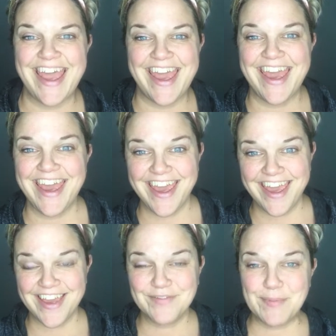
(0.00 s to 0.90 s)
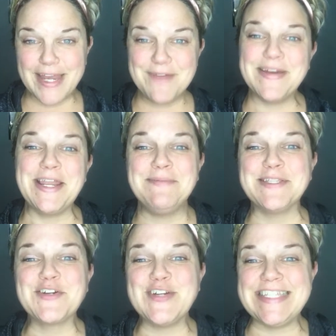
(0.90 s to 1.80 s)
Hey everybody, my name
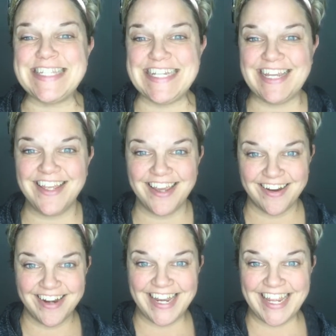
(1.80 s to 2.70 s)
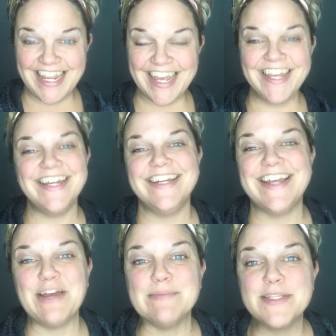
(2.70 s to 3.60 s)
is Christy Garrity
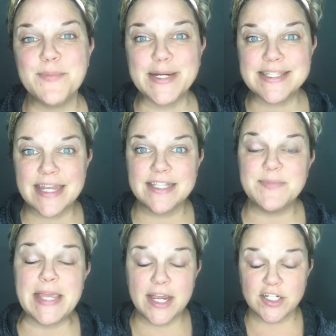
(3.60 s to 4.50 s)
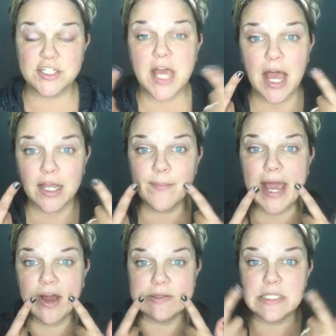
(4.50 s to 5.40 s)
and I'm super excited to be here to talk
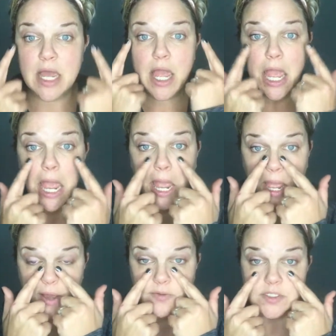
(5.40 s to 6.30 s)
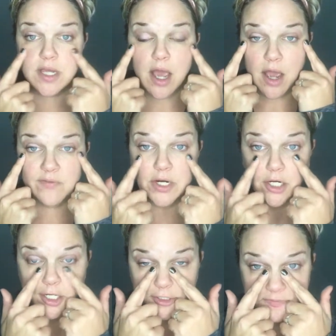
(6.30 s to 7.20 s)
about how to
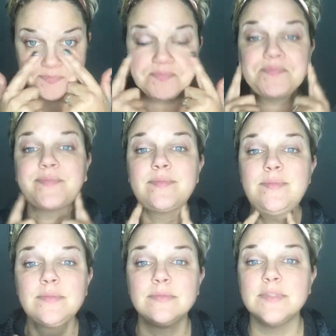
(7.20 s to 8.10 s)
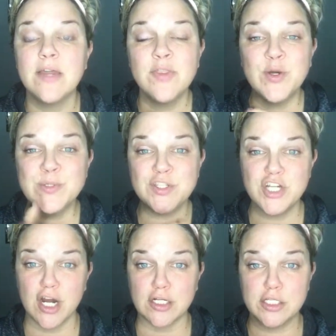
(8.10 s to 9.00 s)
cover those
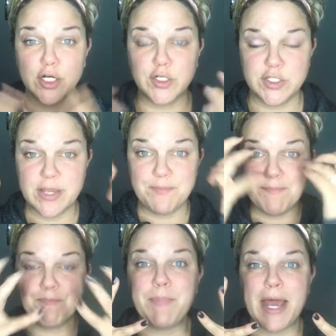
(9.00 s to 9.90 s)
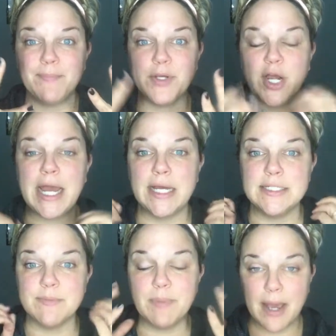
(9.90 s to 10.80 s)
dark circles and pop your
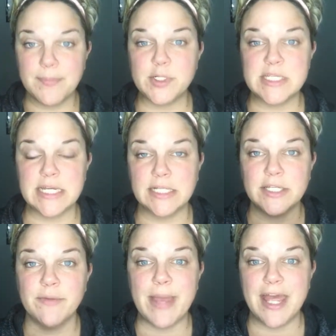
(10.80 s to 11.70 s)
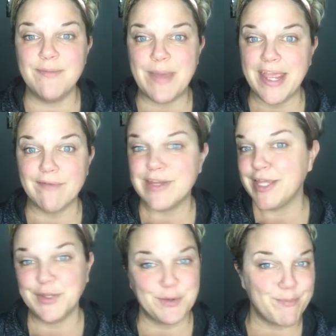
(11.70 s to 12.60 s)
eyes and pop your skin a little bit and make
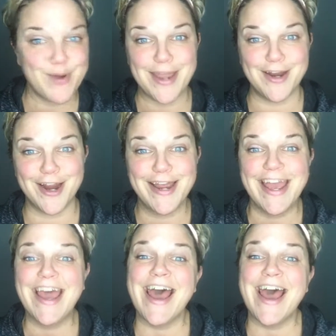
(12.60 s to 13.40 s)
everything look brighter.